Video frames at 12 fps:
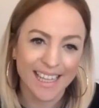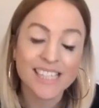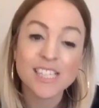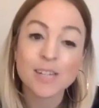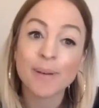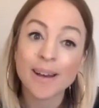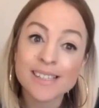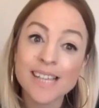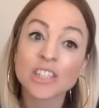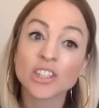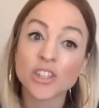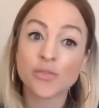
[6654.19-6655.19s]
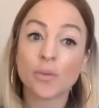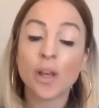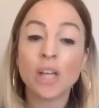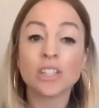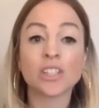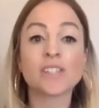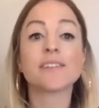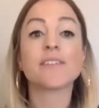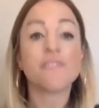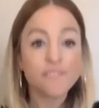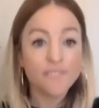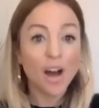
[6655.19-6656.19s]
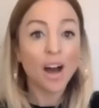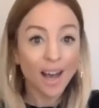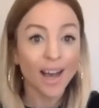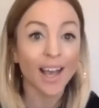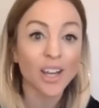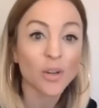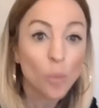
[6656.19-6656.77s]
It's about saying, just define